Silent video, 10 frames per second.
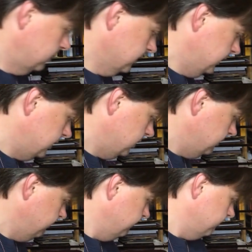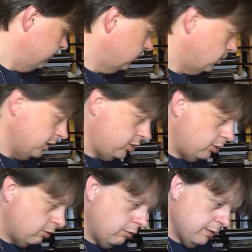good condition. Not quite
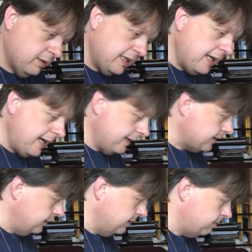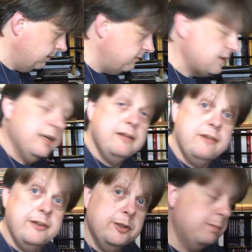sure it's excellent, but it's certainly
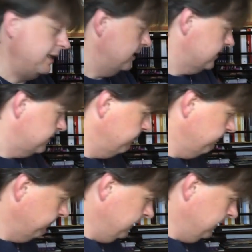very good plus.